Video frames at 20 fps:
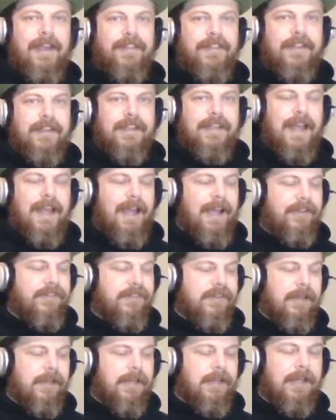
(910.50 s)
their
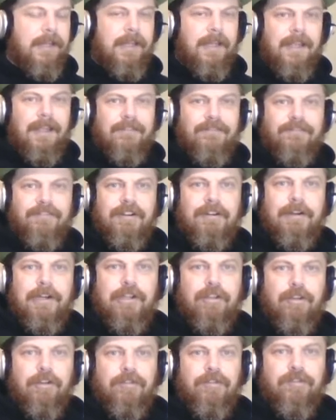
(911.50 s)
caster. Very
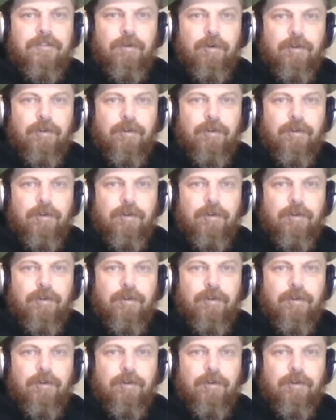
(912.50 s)
good for